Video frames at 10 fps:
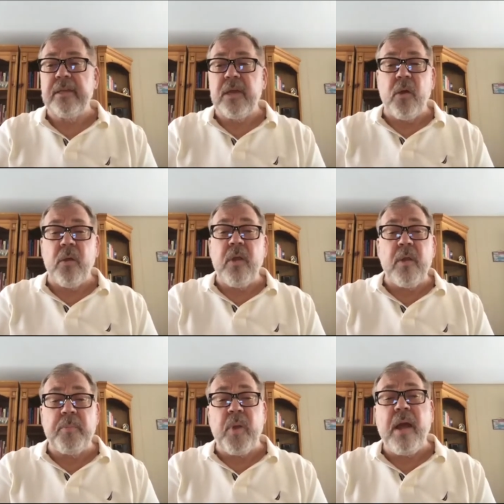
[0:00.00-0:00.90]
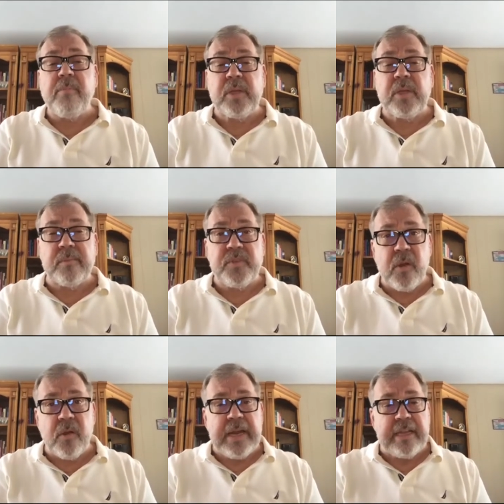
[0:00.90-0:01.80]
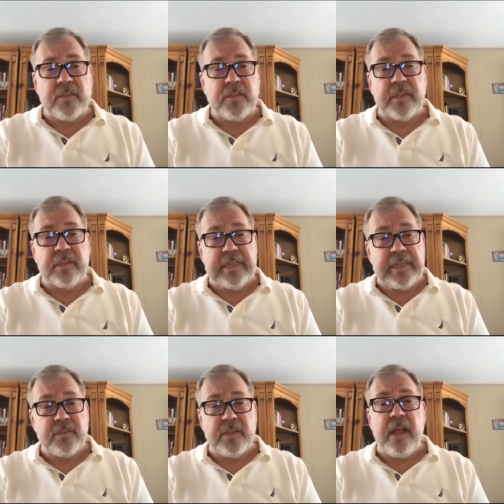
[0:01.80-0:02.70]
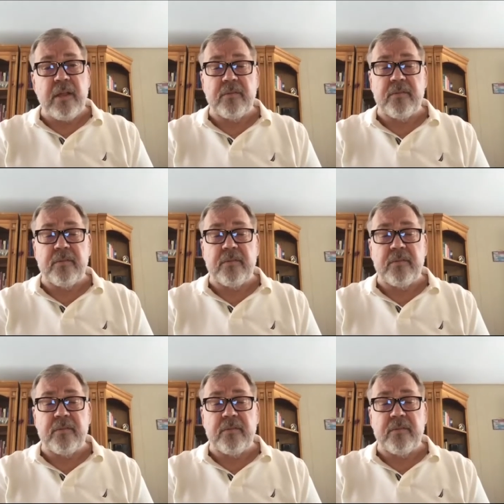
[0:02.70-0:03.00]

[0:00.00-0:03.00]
or our problems are instantly solved.